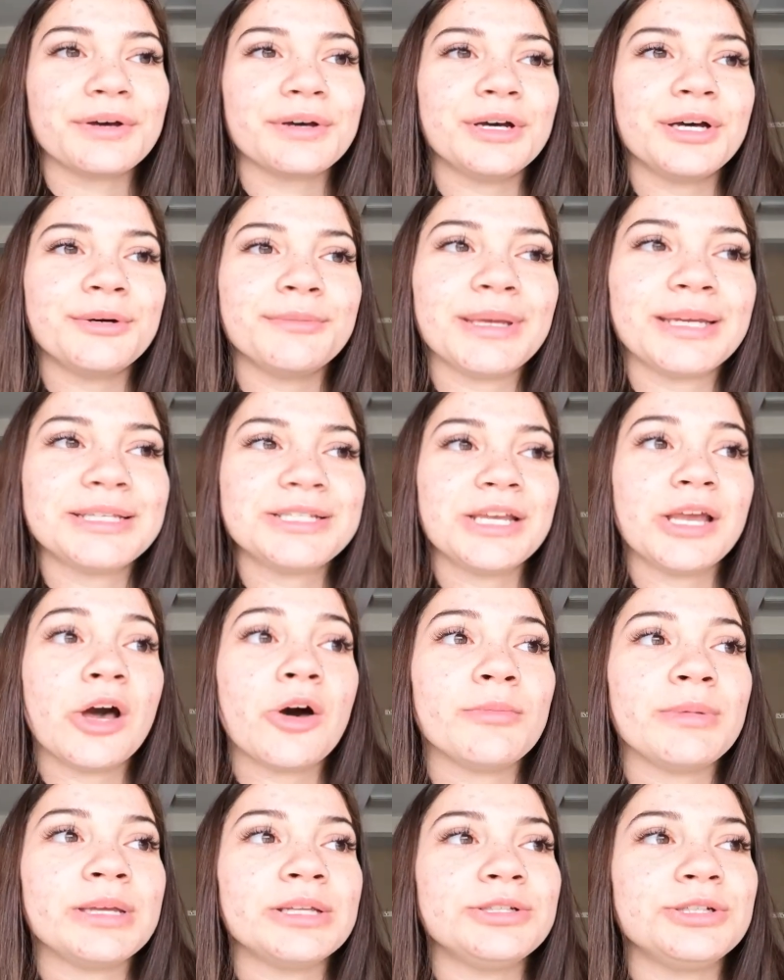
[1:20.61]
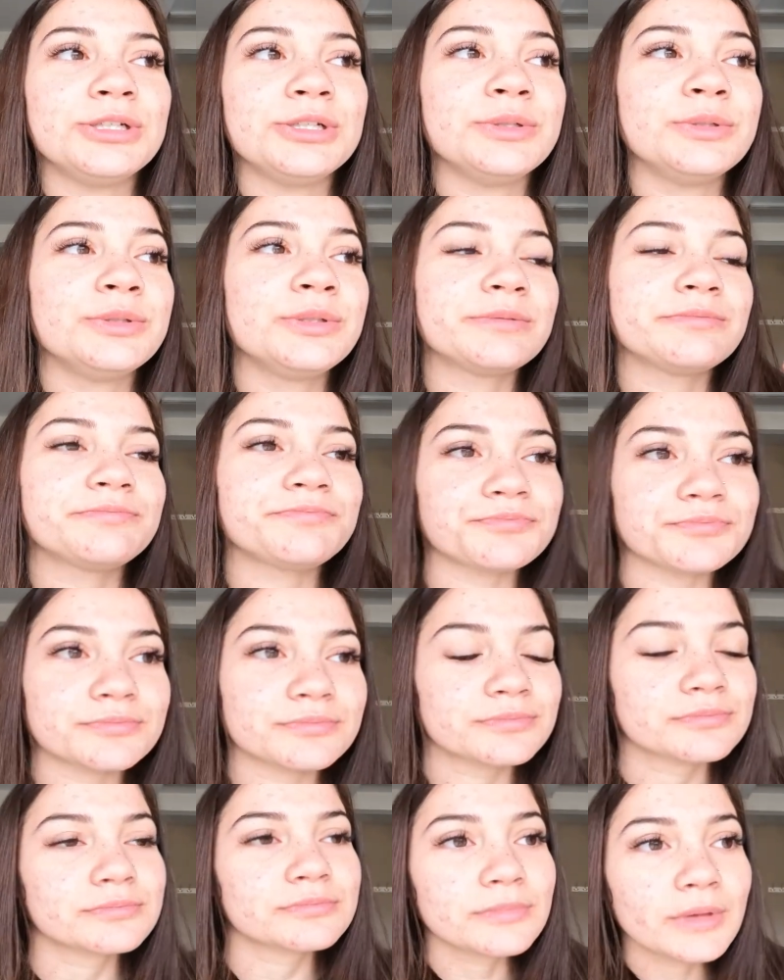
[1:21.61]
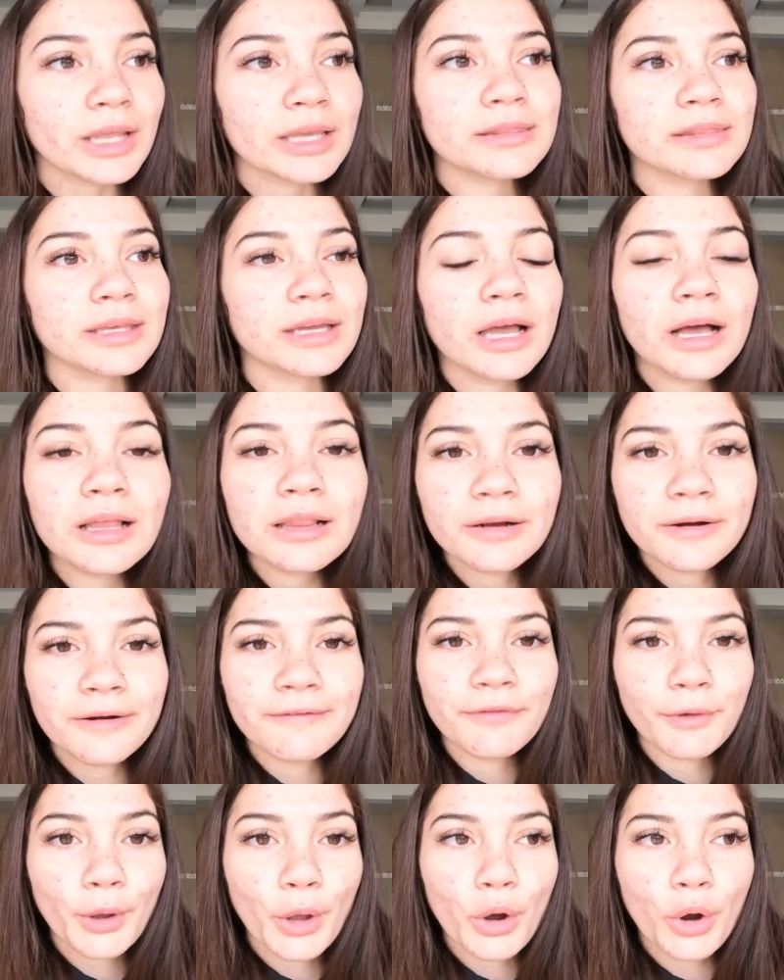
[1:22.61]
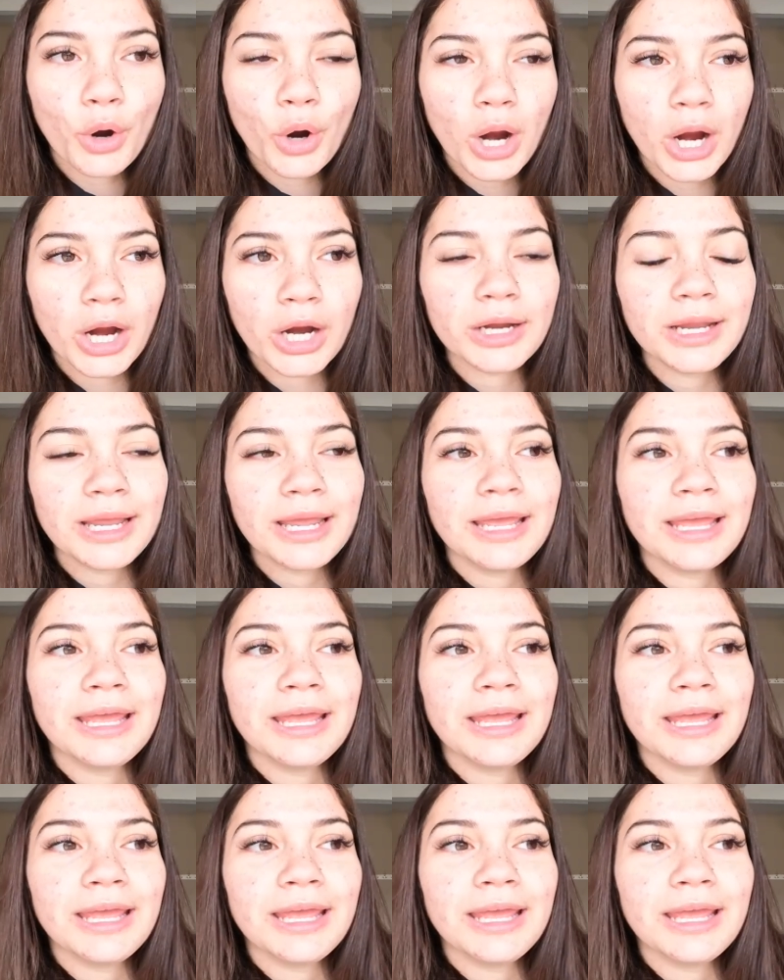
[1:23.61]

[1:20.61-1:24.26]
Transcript: Like, she helped me choose the color of the car.